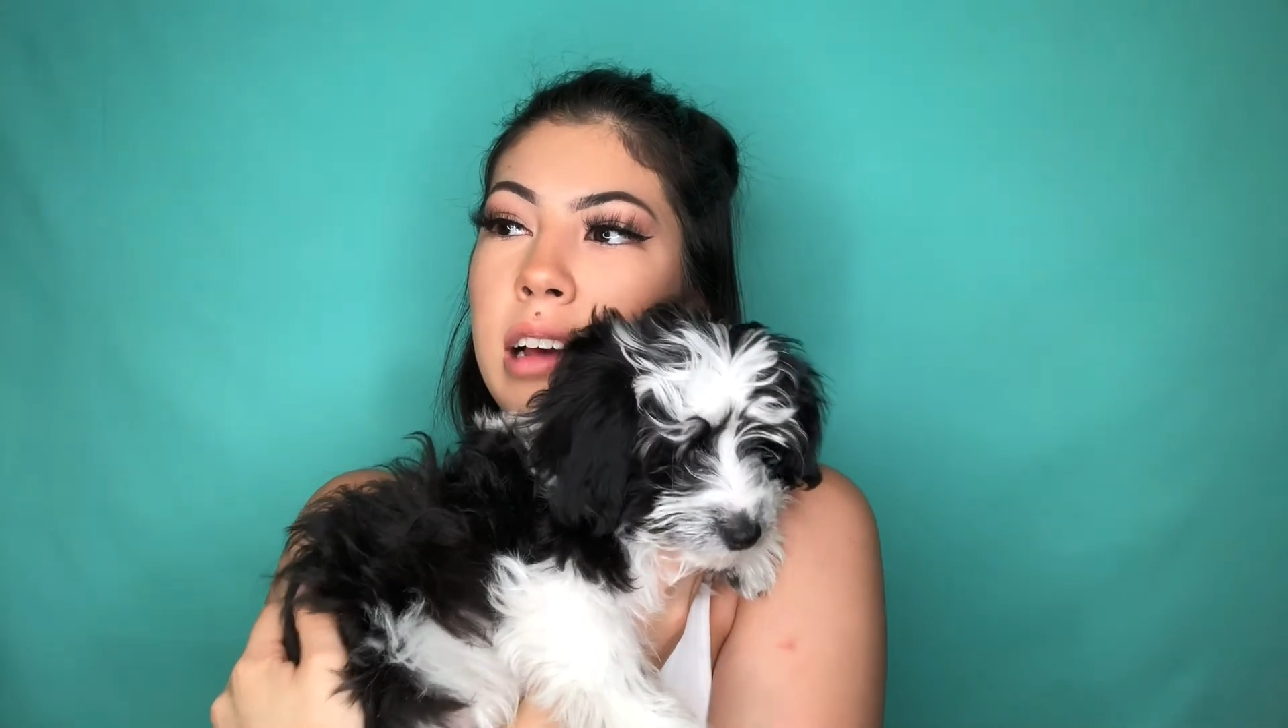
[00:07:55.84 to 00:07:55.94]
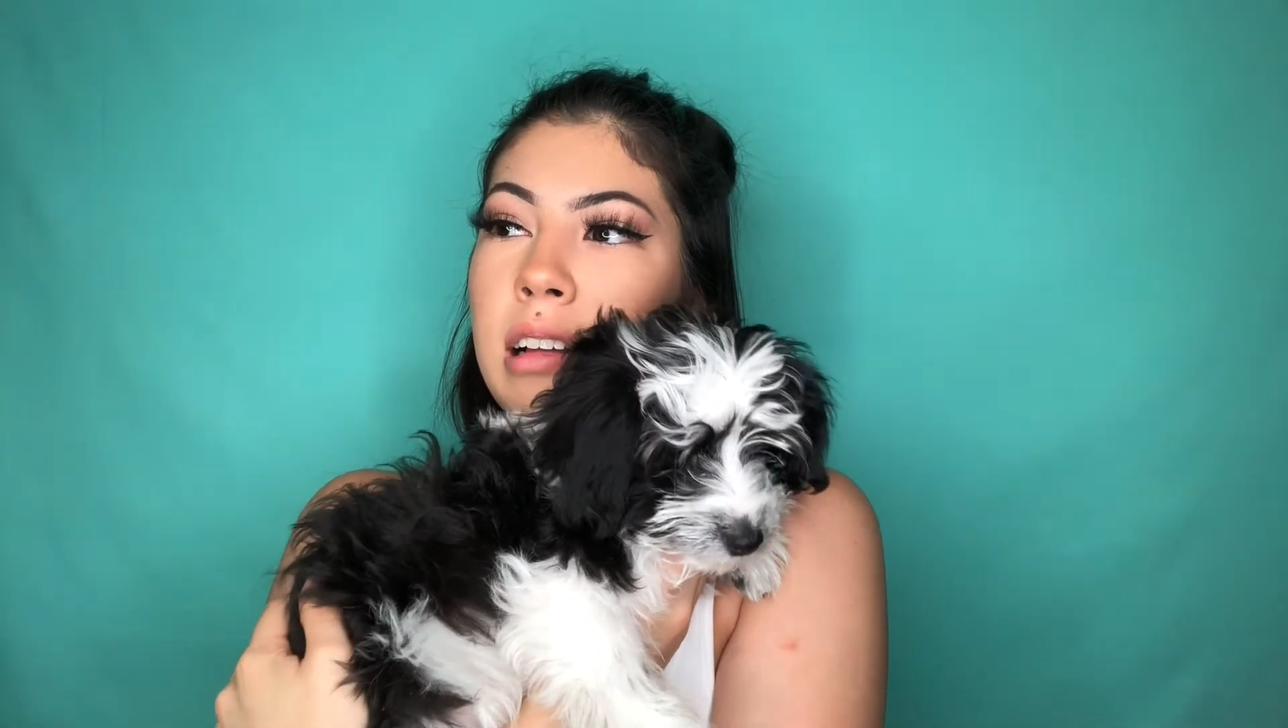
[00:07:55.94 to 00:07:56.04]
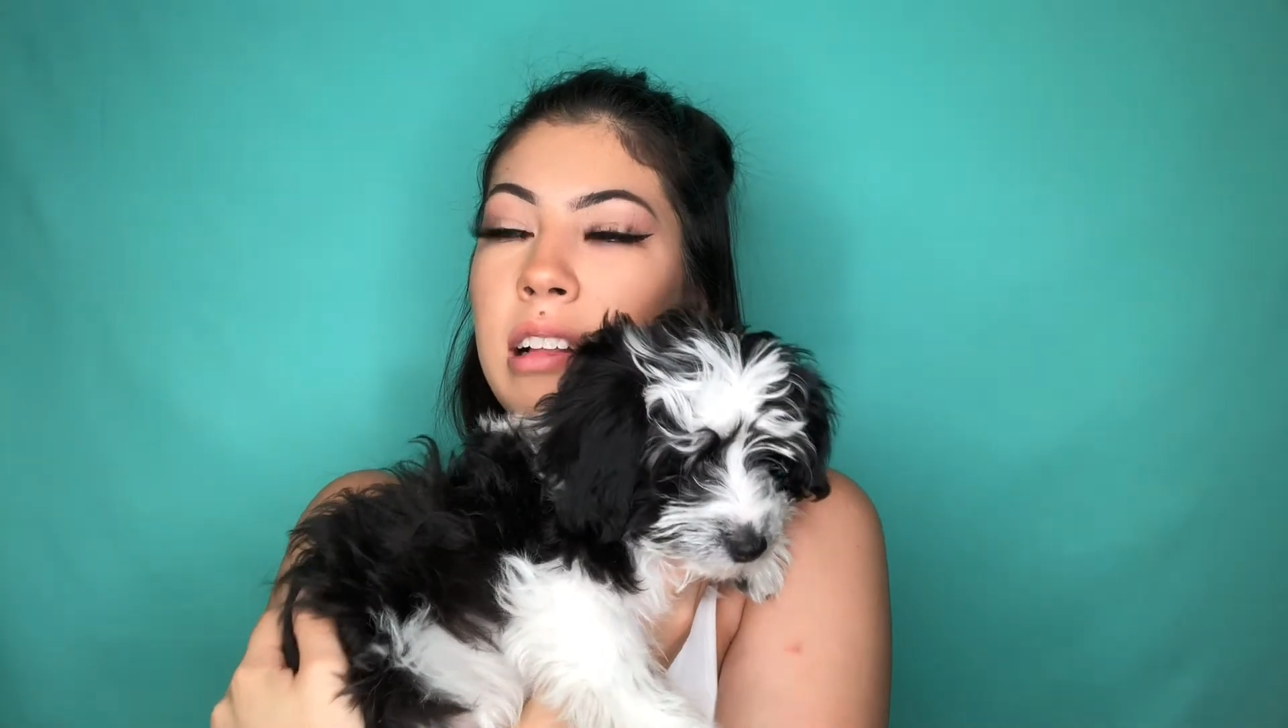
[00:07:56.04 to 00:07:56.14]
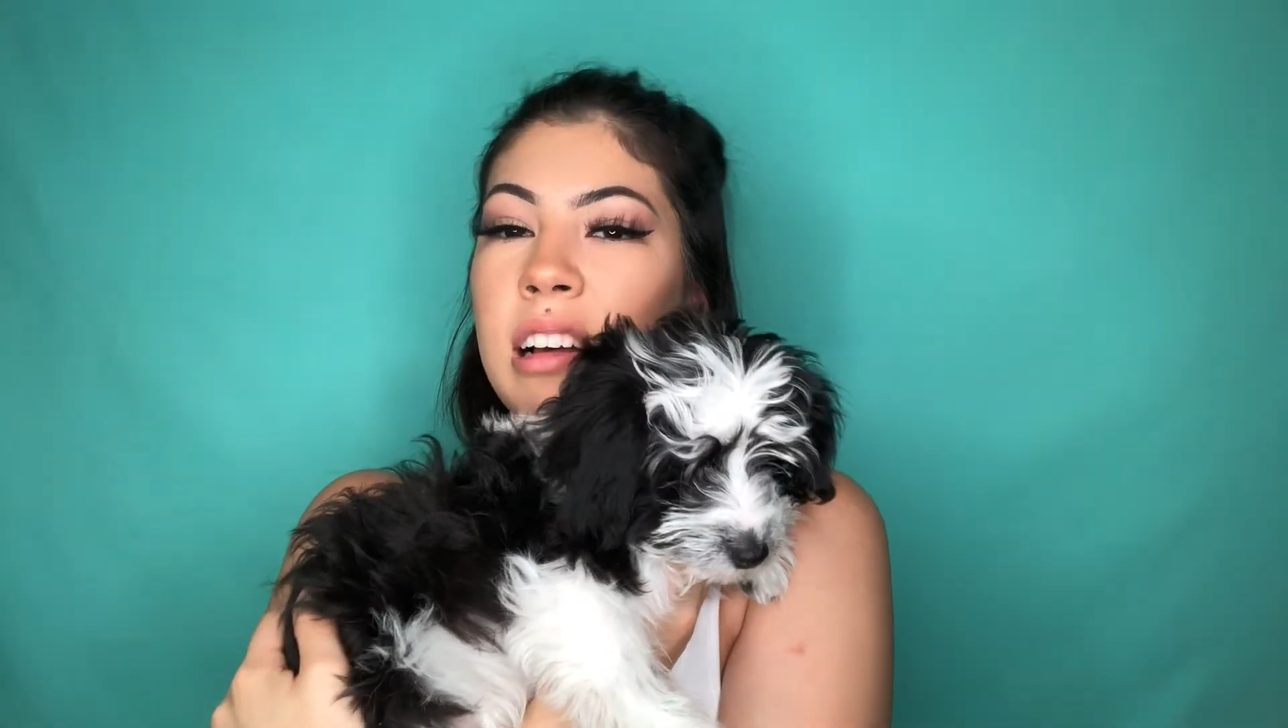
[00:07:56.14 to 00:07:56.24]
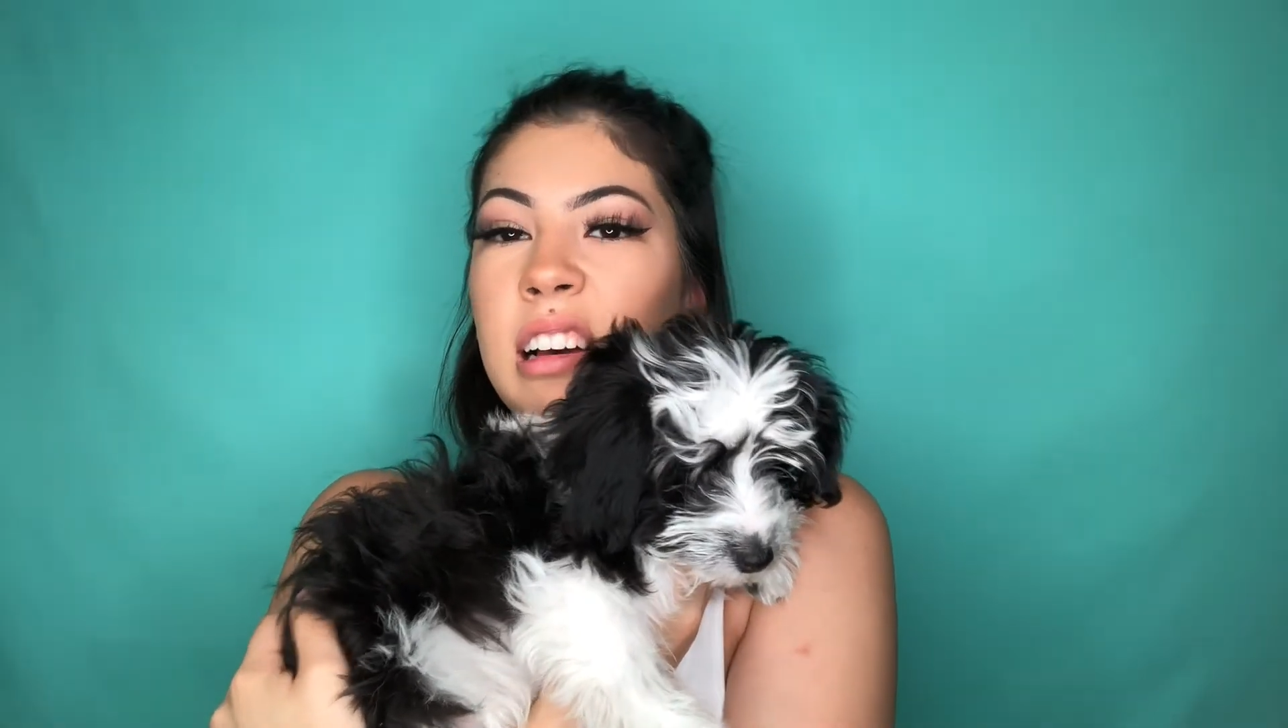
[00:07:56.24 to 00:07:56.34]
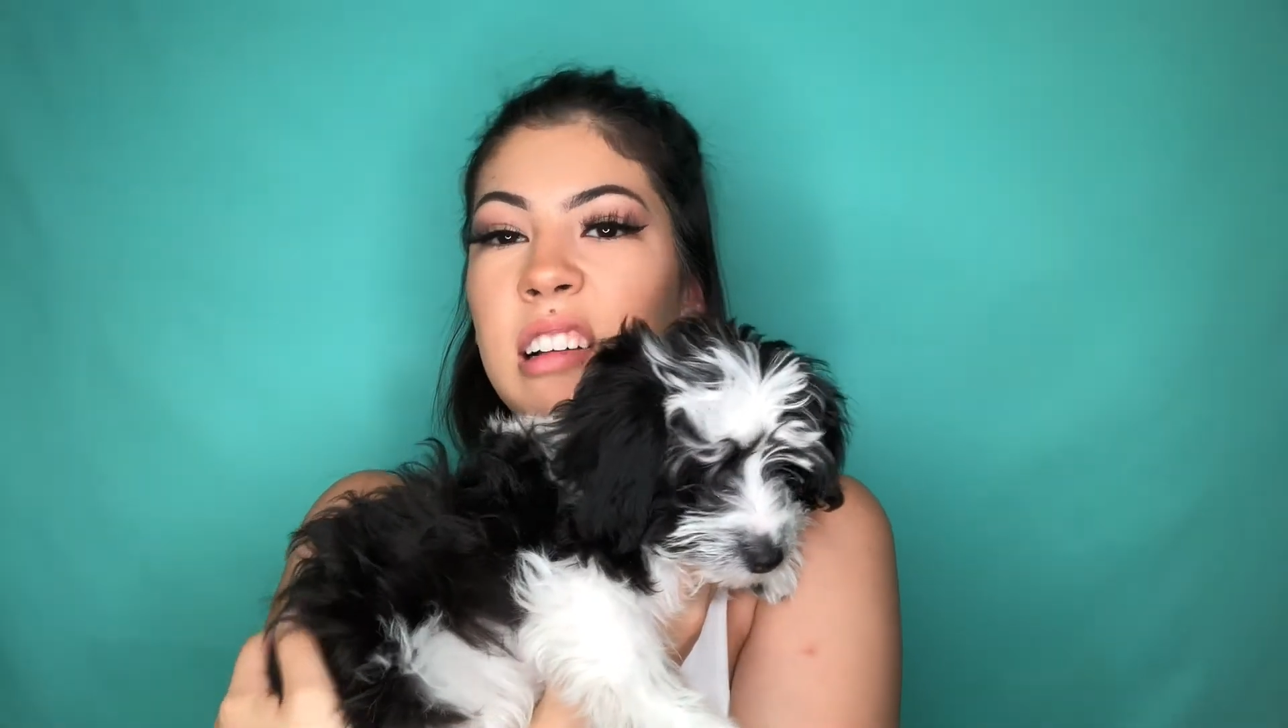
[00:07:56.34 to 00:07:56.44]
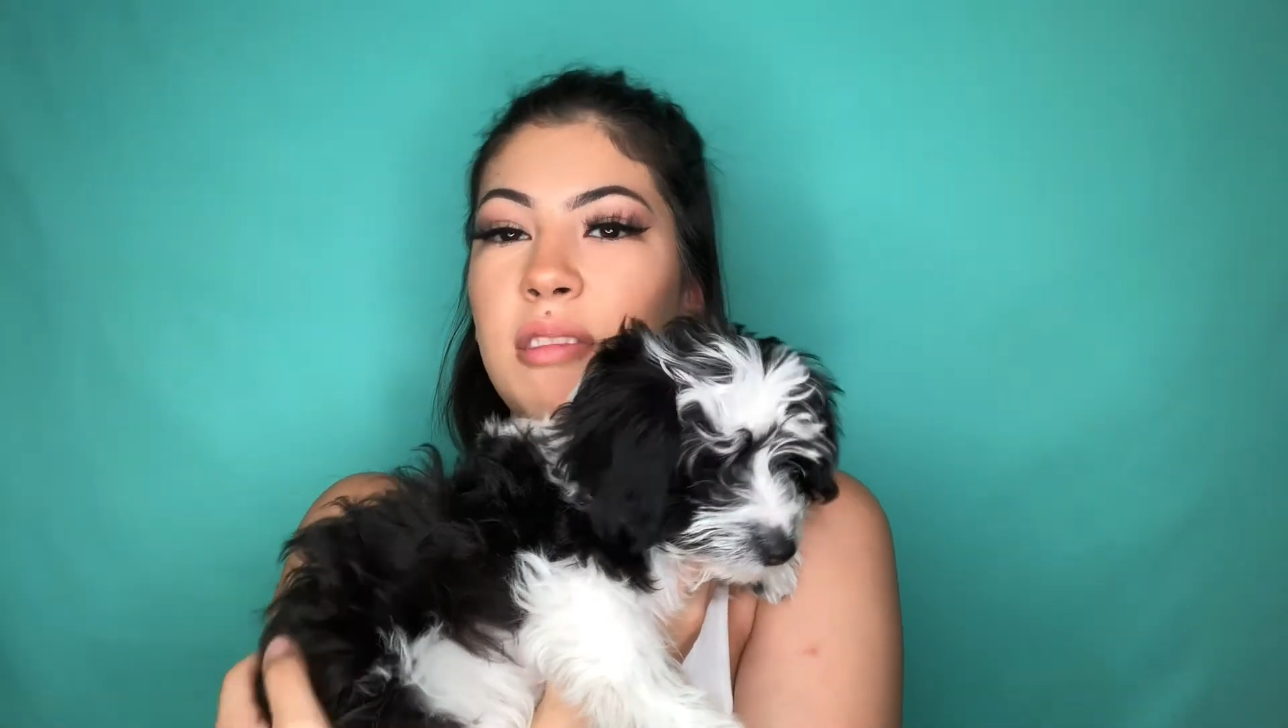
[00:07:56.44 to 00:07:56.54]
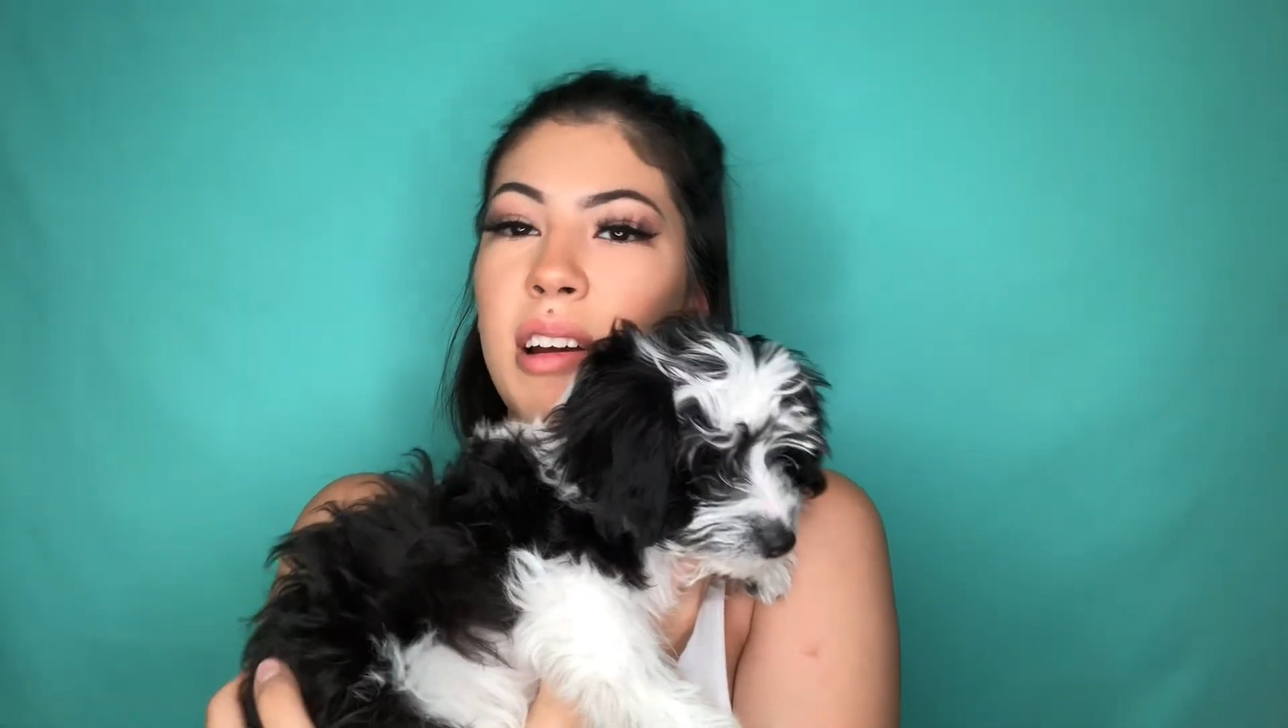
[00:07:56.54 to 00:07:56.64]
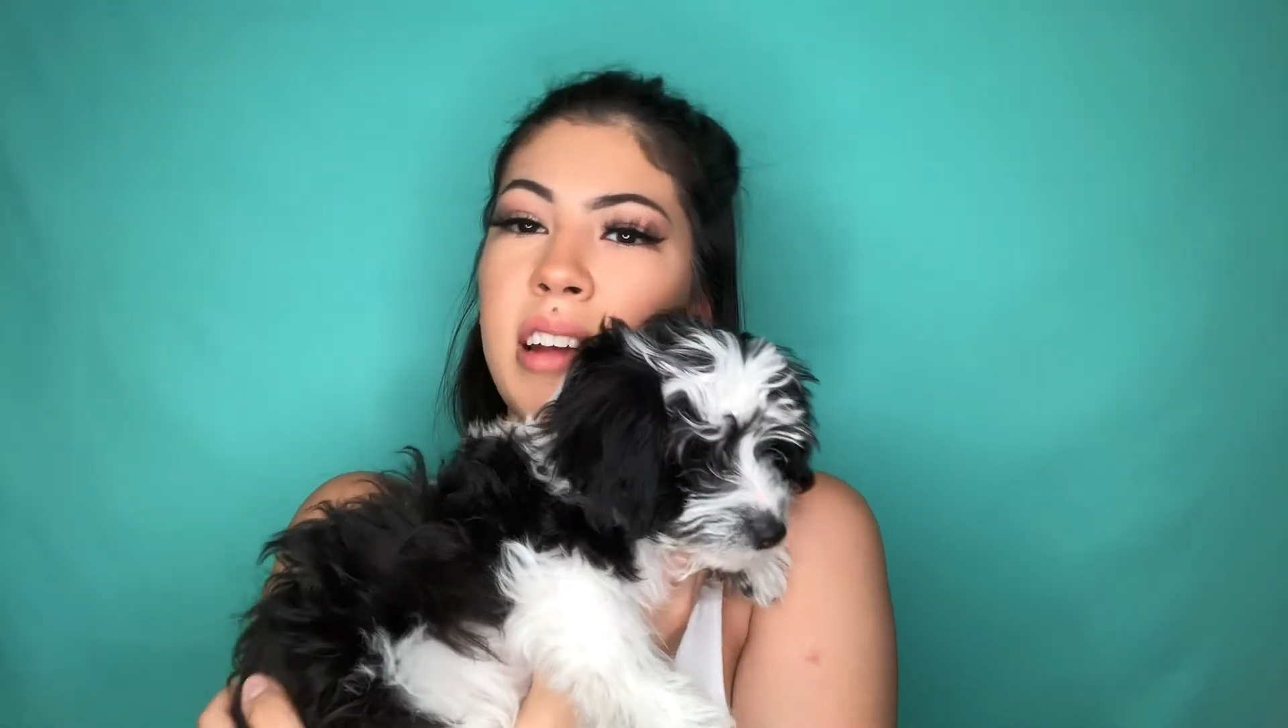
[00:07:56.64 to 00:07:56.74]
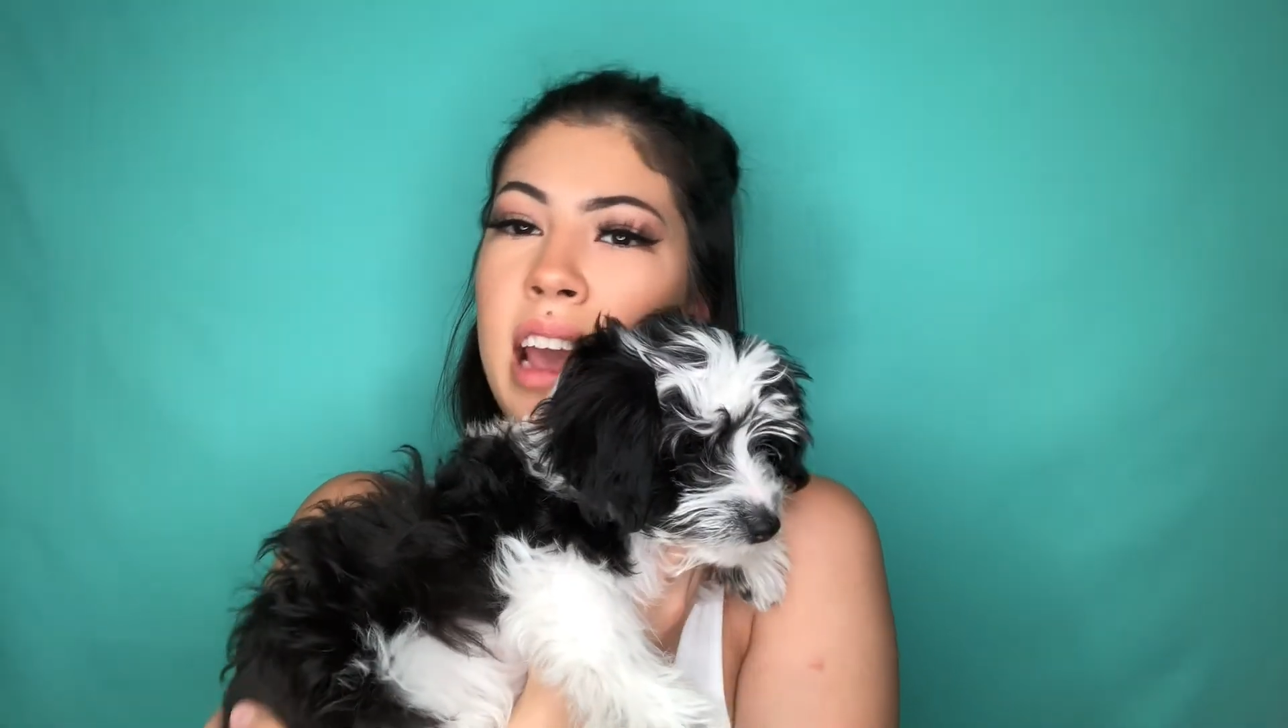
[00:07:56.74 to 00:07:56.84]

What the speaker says: around